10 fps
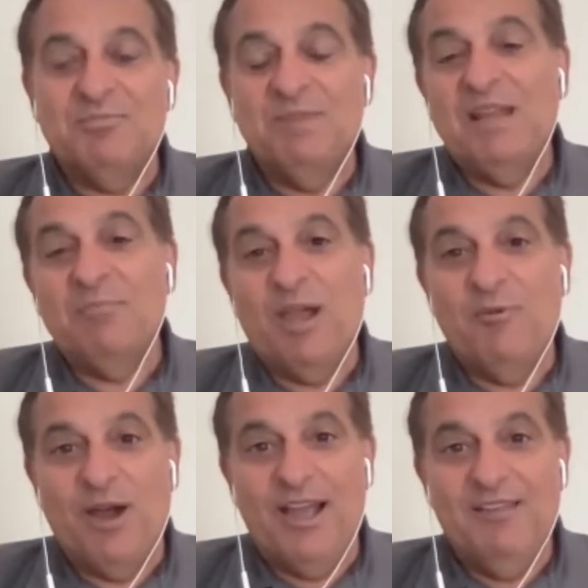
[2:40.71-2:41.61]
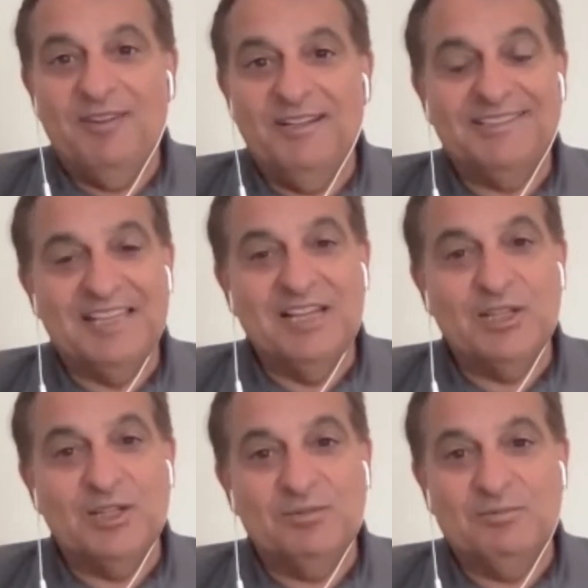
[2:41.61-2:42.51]
Me and my wife are still
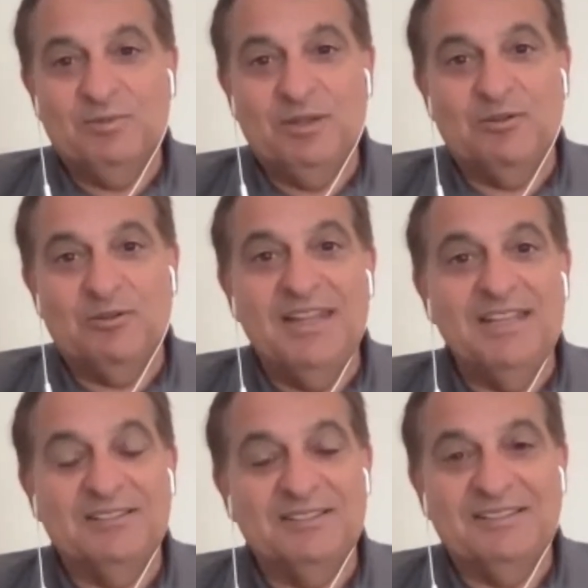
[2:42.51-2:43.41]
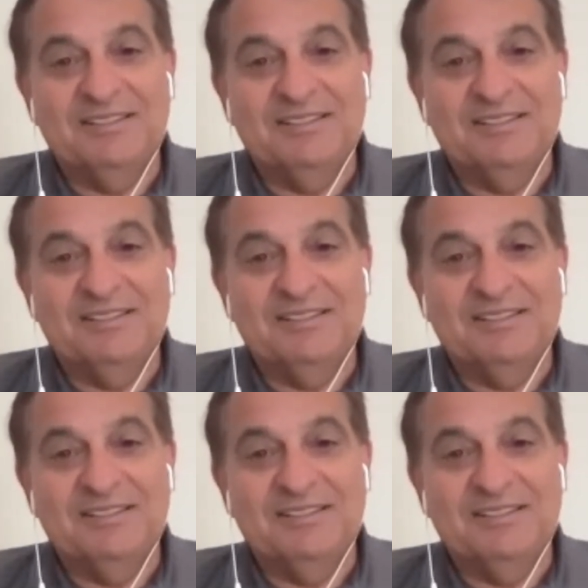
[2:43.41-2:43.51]
running